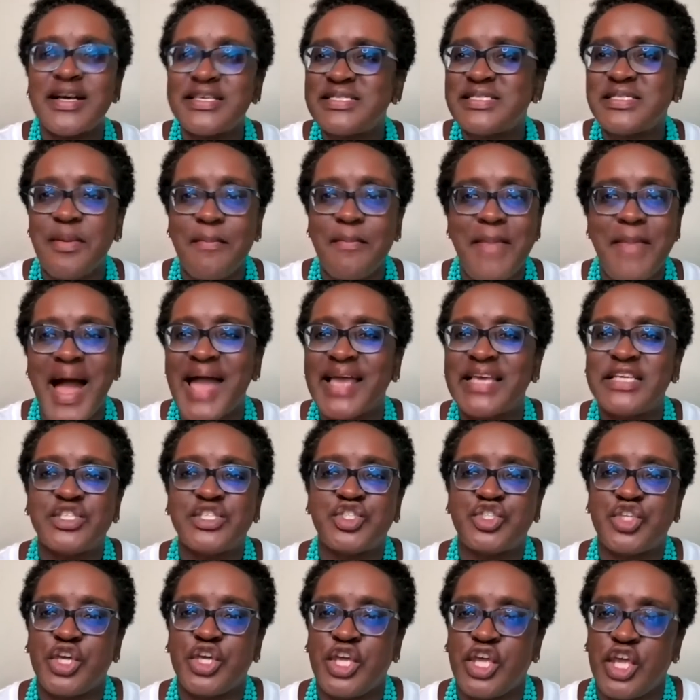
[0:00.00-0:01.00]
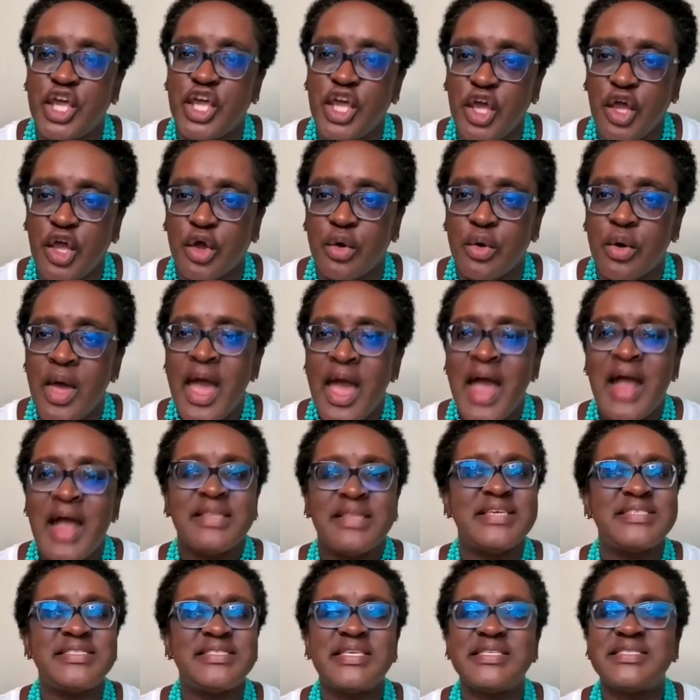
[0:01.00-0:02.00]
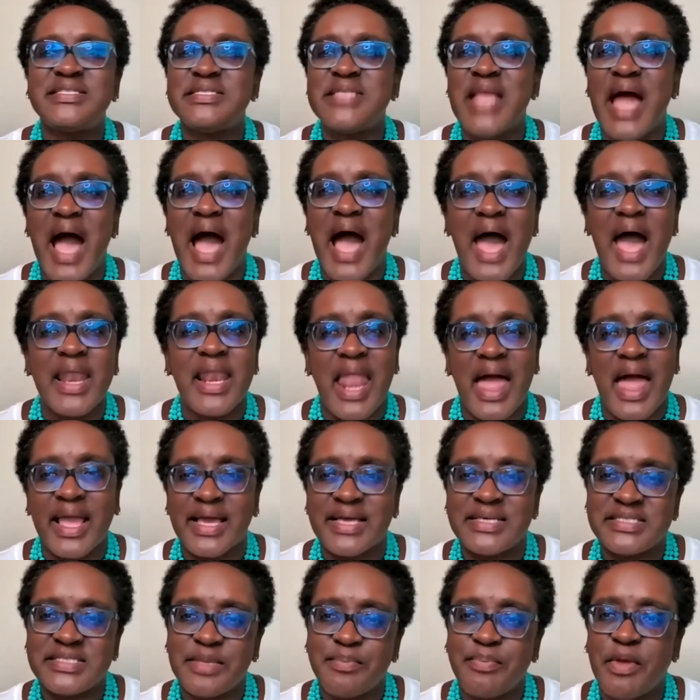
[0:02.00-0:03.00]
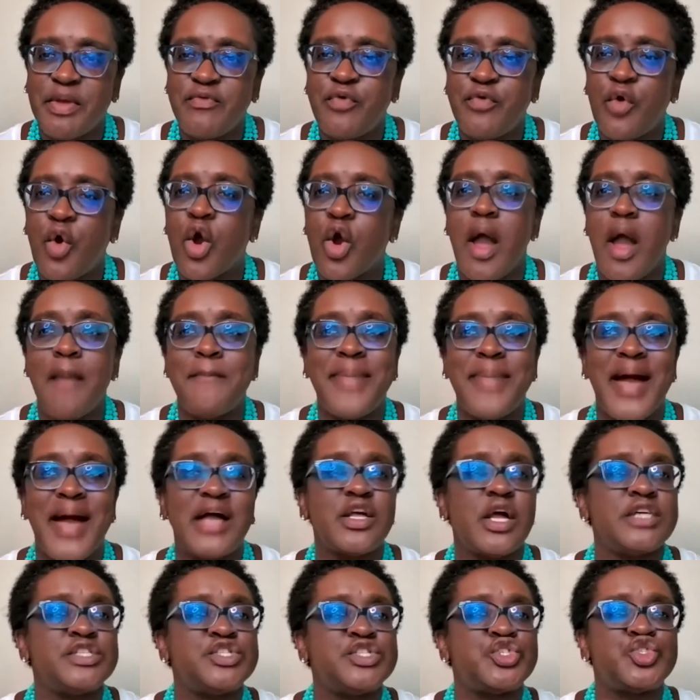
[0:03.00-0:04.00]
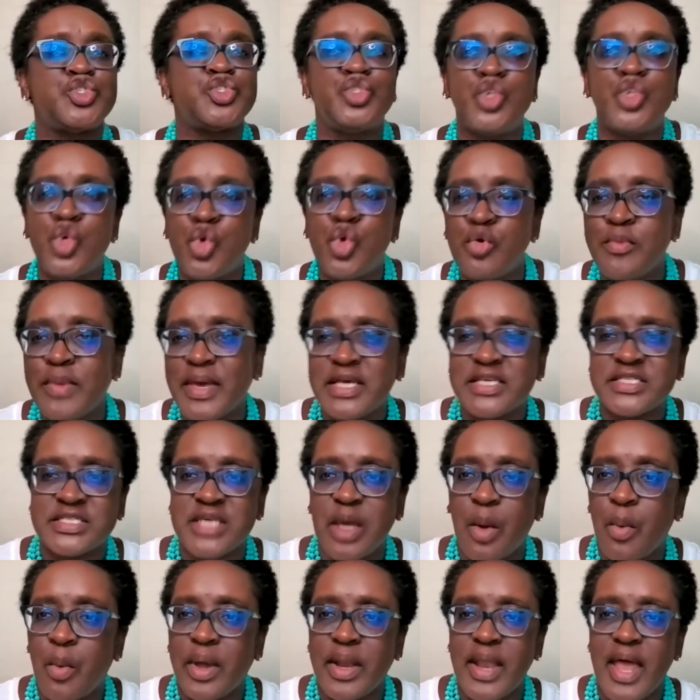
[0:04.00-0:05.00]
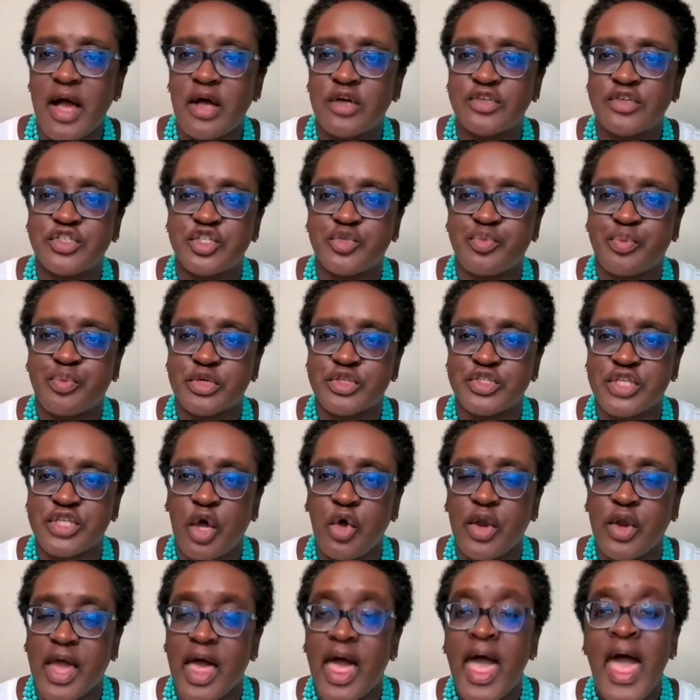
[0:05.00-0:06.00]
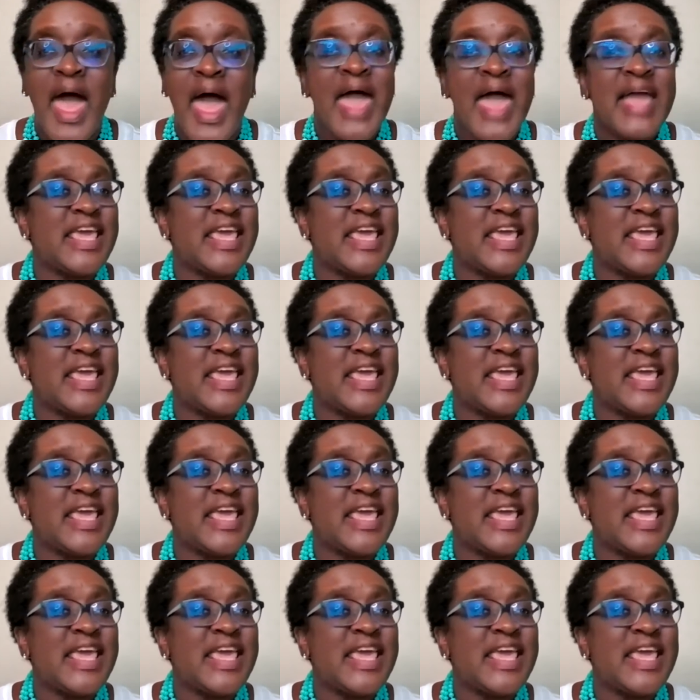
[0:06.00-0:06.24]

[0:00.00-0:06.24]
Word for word: customized to you. This is not, like I said before, about assuming someone else's persona.